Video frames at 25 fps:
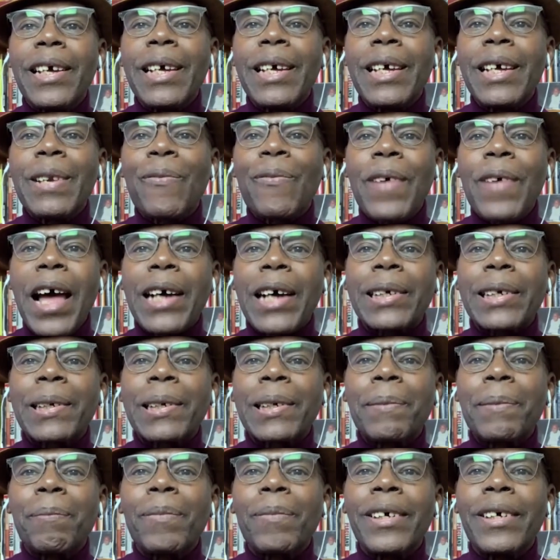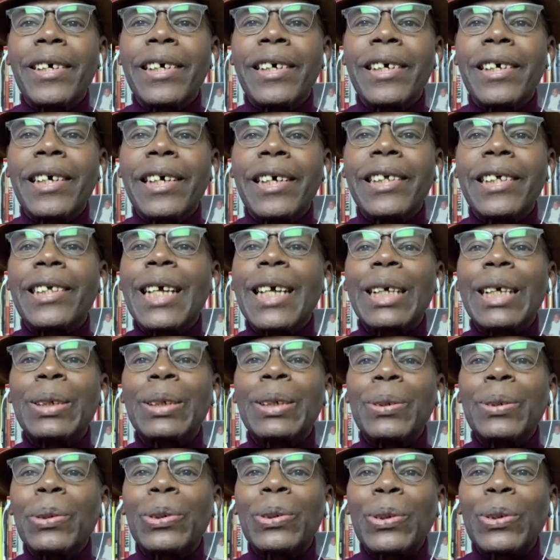In fact, it
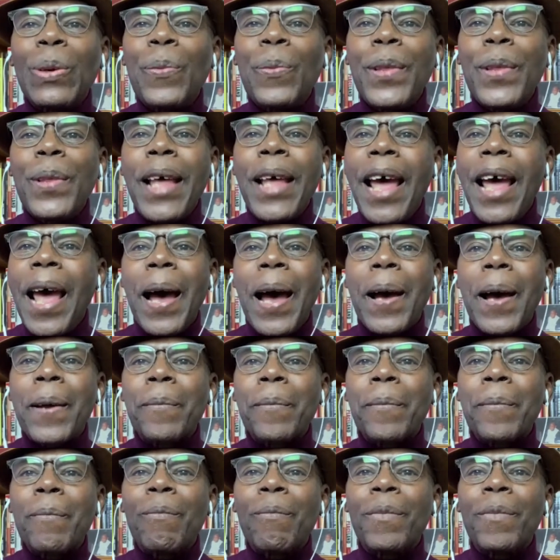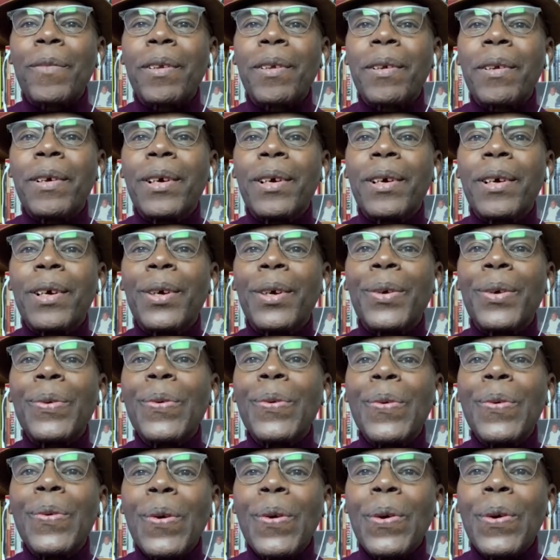does not stop there.
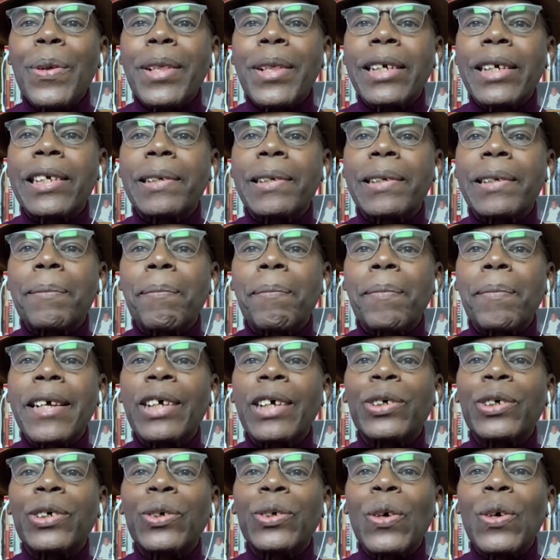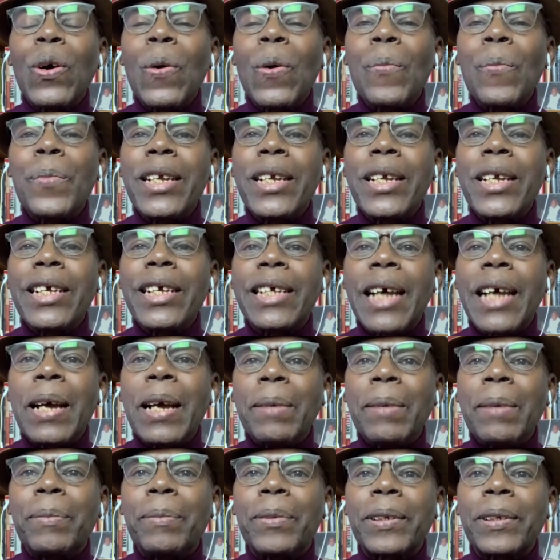You know that there are so many
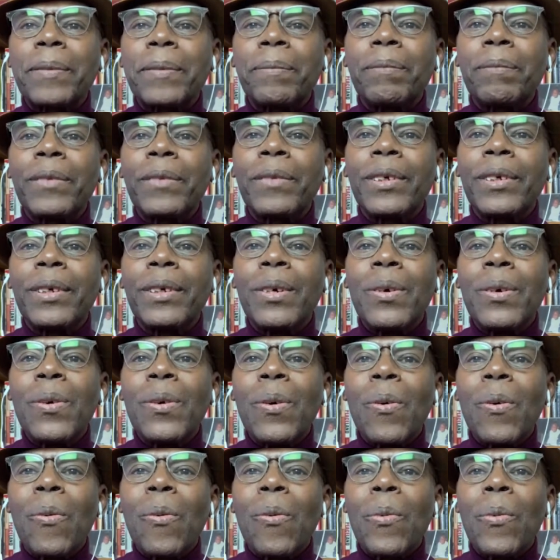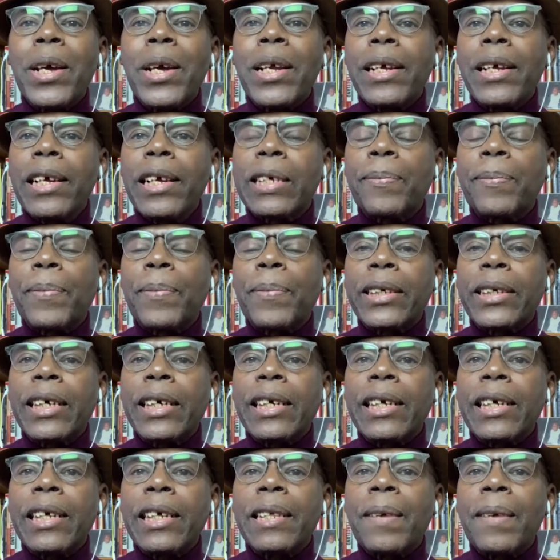times when
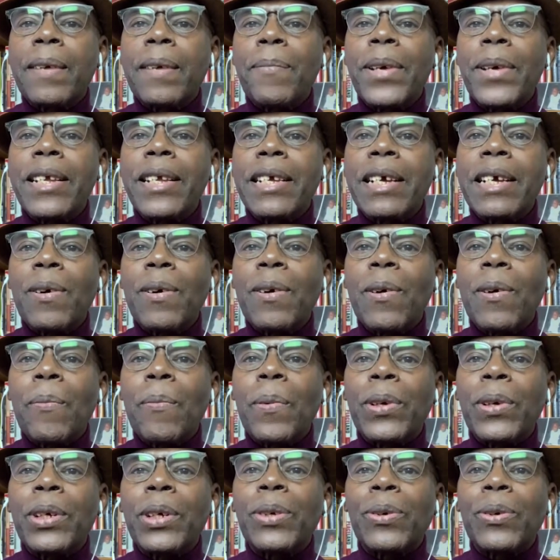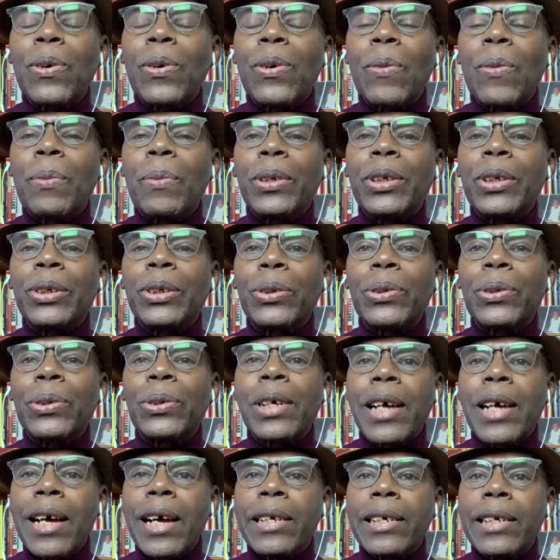especially the major political
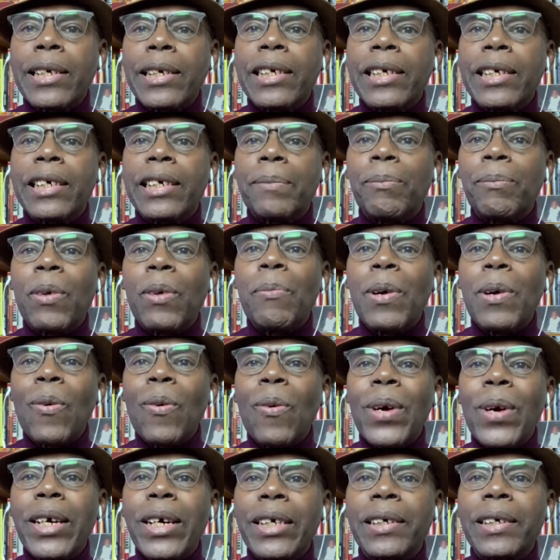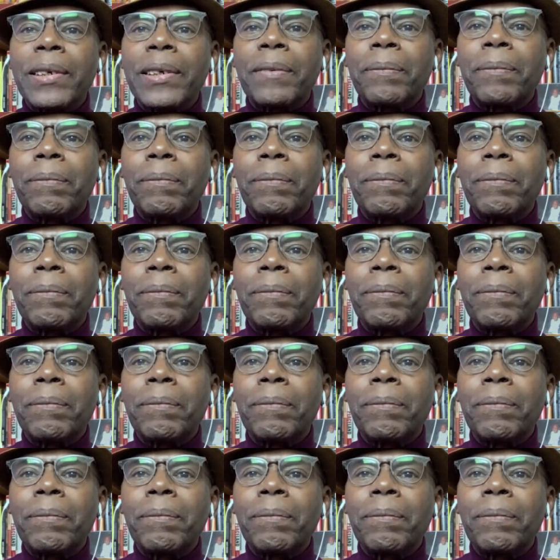opposition candidate, Bobi Wine,